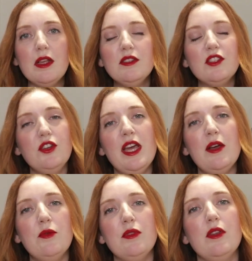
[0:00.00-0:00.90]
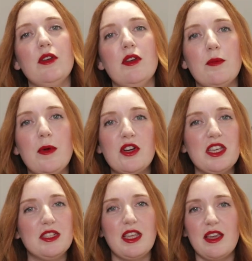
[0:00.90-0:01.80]
So now the
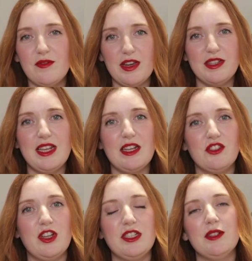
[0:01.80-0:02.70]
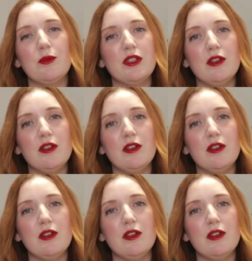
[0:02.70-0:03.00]
market is getting very saturated with a